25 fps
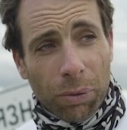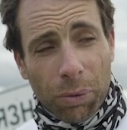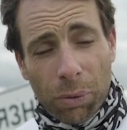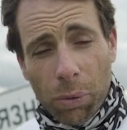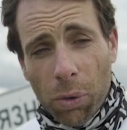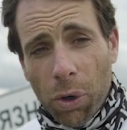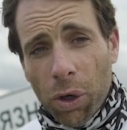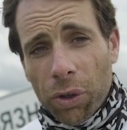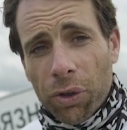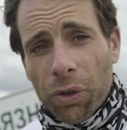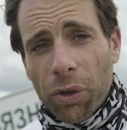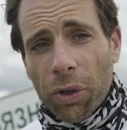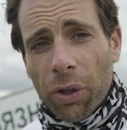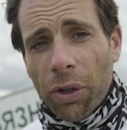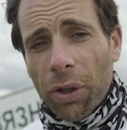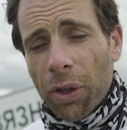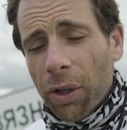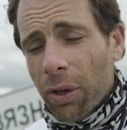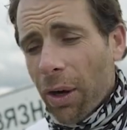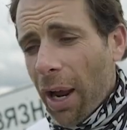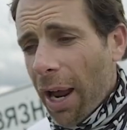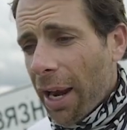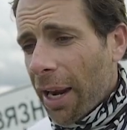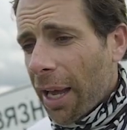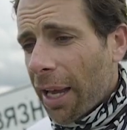water on the
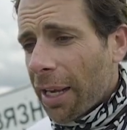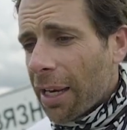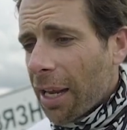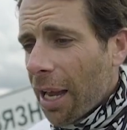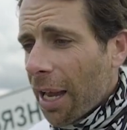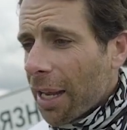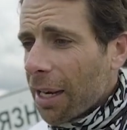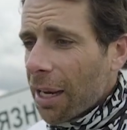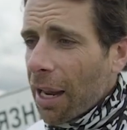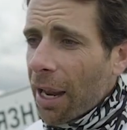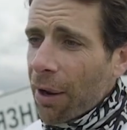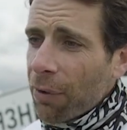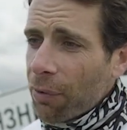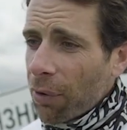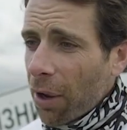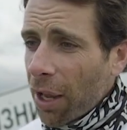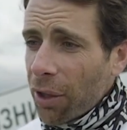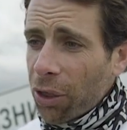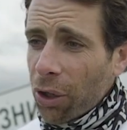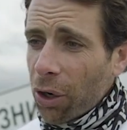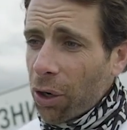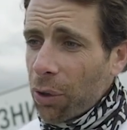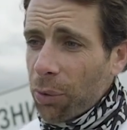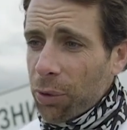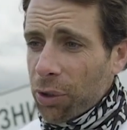ground, and I
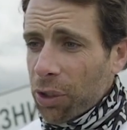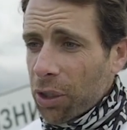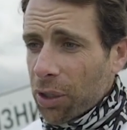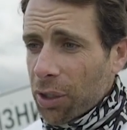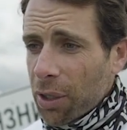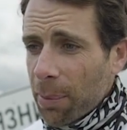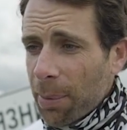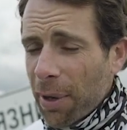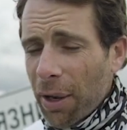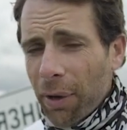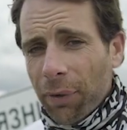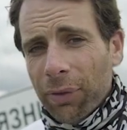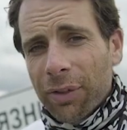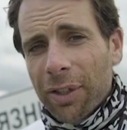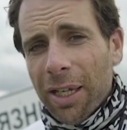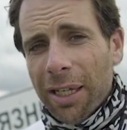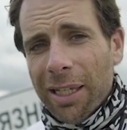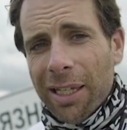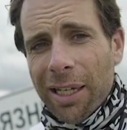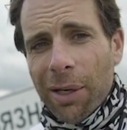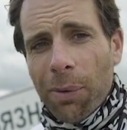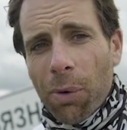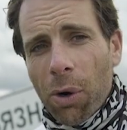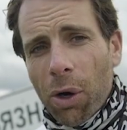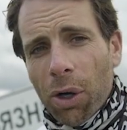thought it was just a bit of
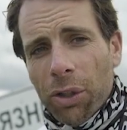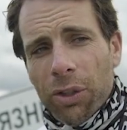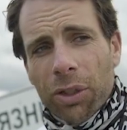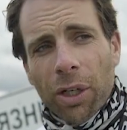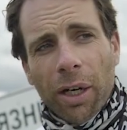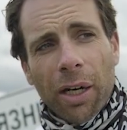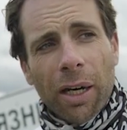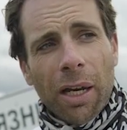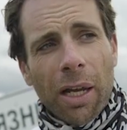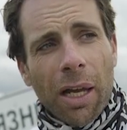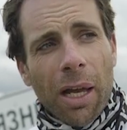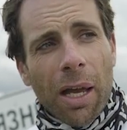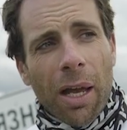sitting water,